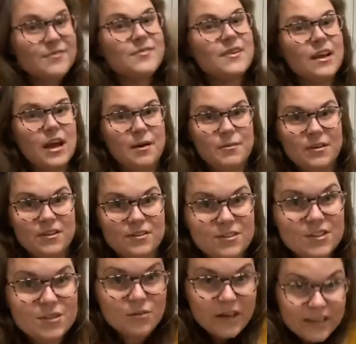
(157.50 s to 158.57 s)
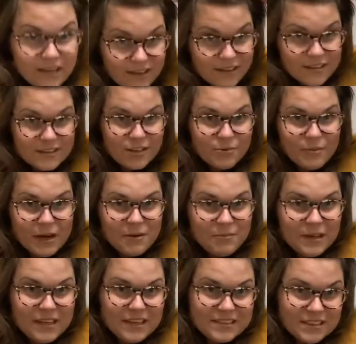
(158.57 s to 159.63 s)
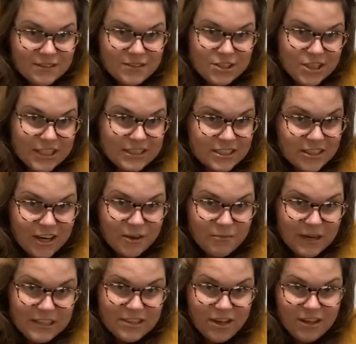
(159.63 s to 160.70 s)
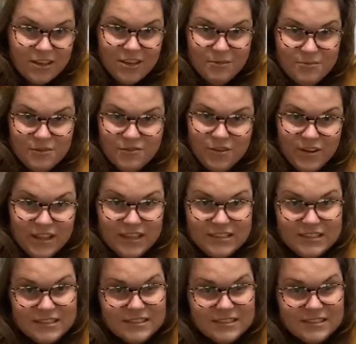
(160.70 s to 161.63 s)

I'm a little sweaty, don't mind me, because I was chasing around my toddler before this.